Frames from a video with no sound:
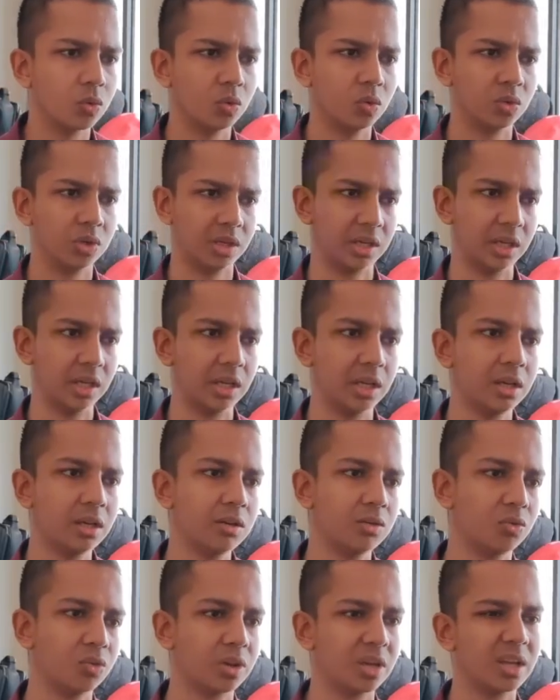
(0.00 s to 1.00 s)

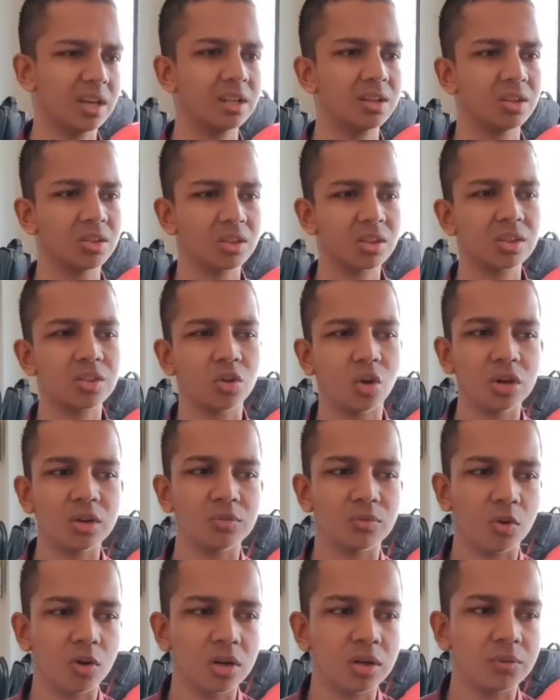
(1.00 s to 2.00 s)
Okay, okay. This is
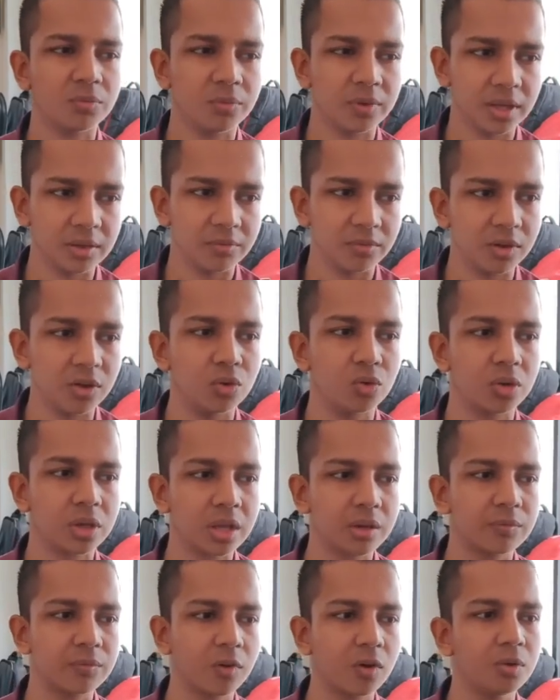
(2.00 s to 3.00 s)
not what we were
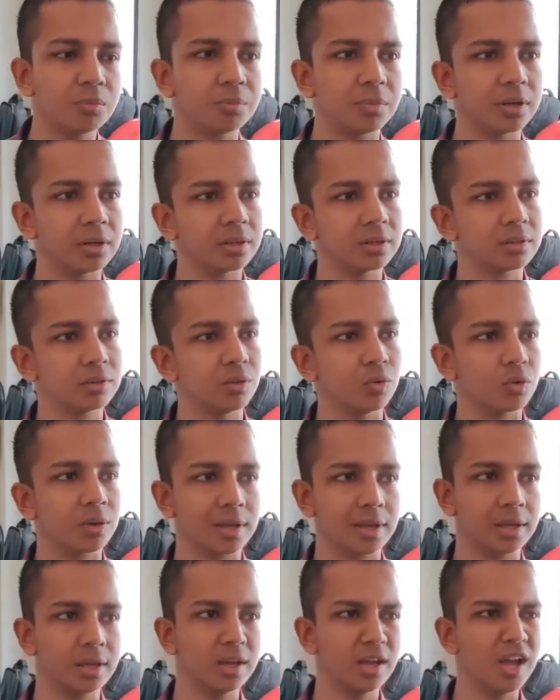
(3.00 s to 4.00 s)
looking for, but
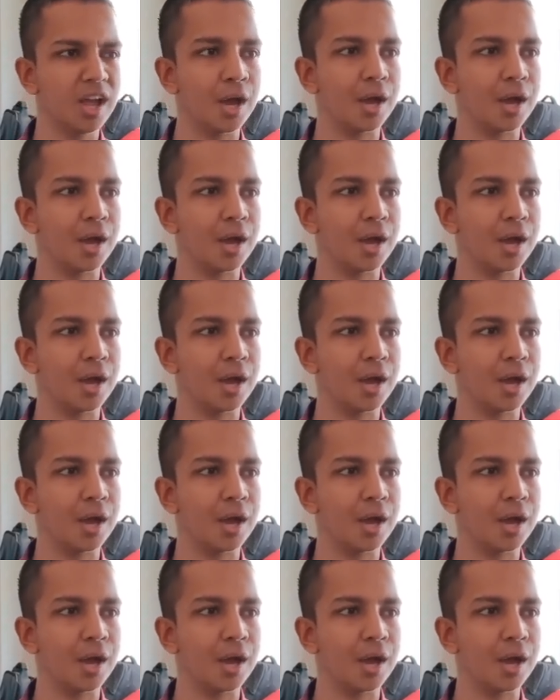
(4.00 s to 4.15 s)
okay.